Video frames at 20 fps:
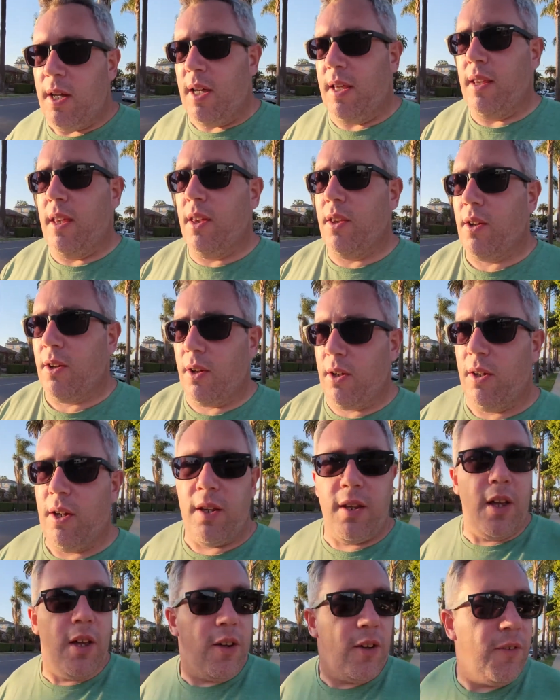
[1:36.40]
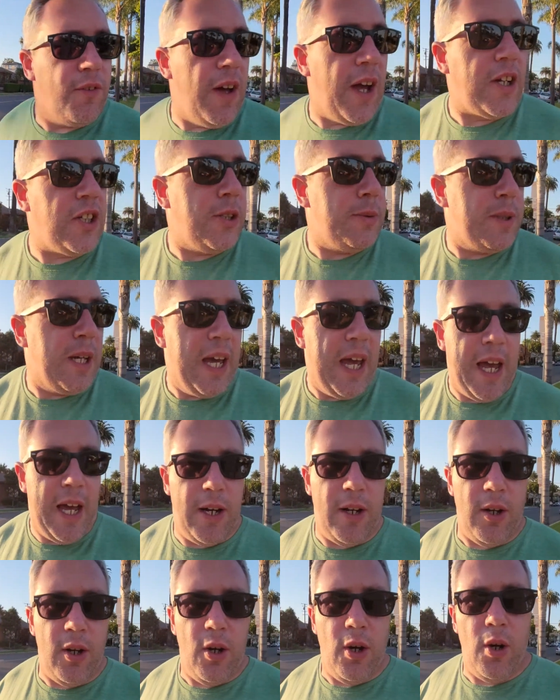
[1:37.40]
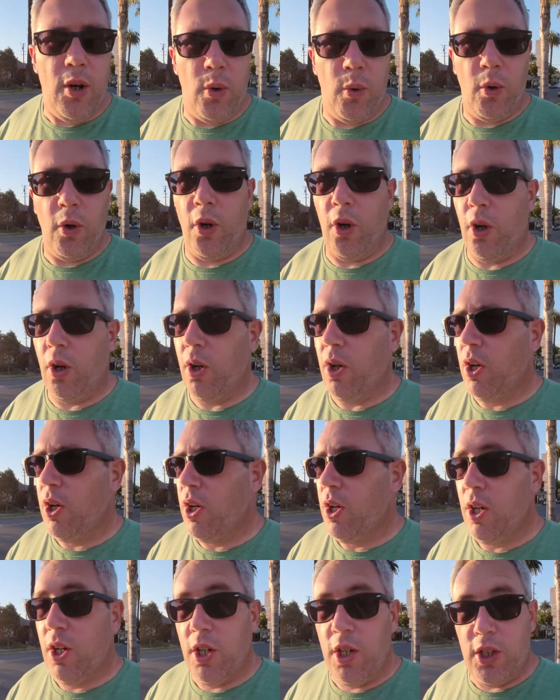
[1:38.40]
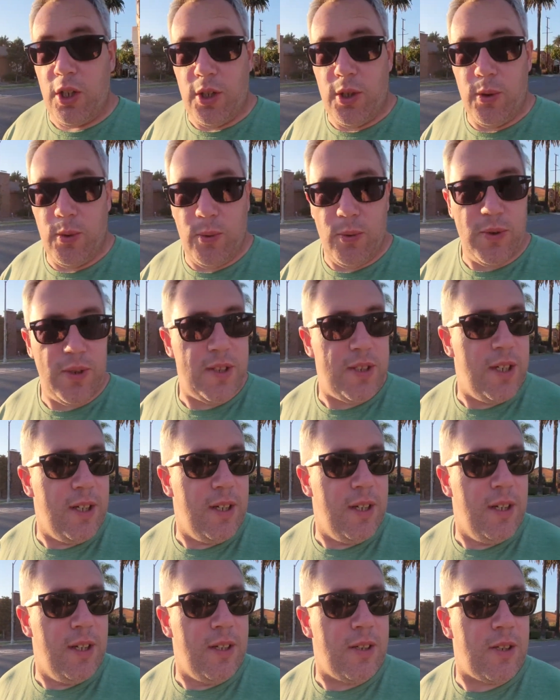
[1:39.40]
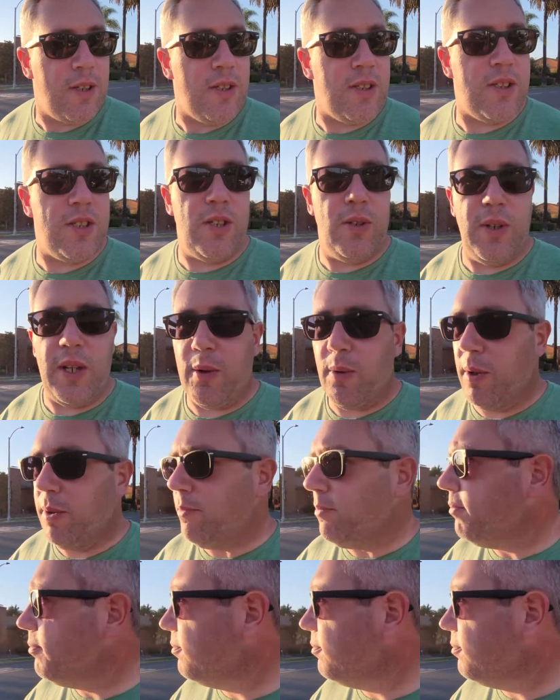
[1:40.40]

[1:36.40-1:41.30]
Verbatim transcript: And the other, and the other flagships I had were used. So this is a unique one.